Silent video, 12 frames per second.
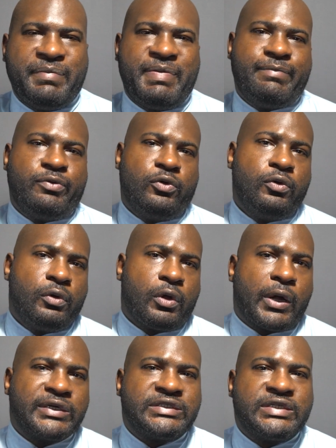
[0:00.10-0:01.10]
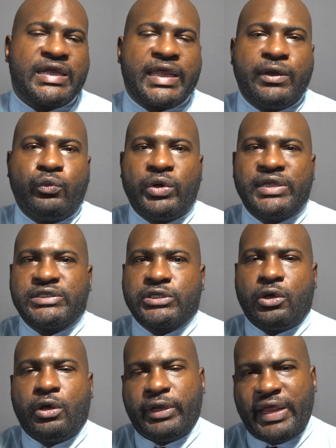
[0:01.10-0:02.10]
people are stuck in what's
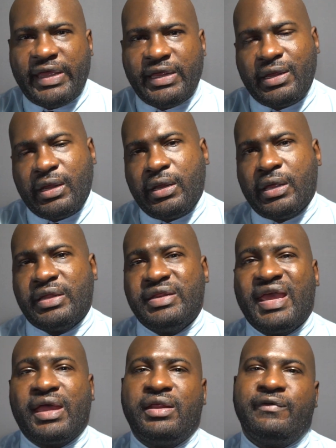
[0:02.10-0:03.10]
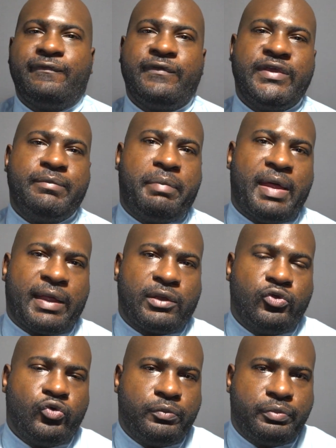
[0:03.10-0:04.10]
called a negative feedback
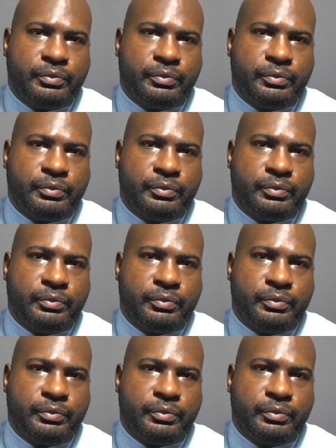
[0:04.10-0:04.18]
loop.